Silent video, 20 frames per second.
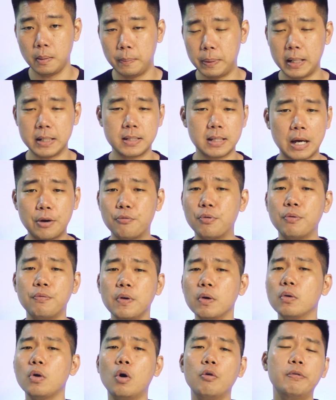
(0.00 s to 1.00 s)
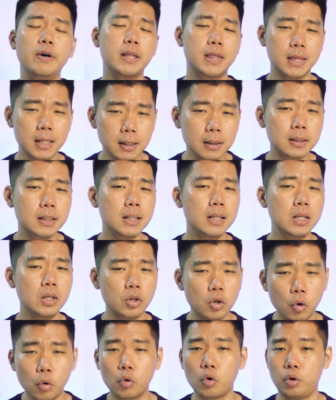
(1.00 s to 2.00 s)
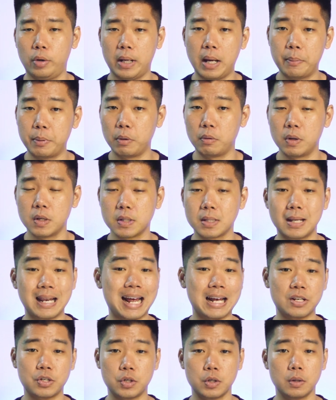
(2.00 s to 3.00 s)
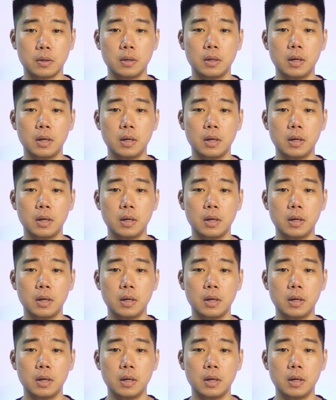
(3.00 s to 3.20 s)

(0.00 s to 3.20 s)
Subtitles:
Plus, I reviewed over 30 no-code app builders last year,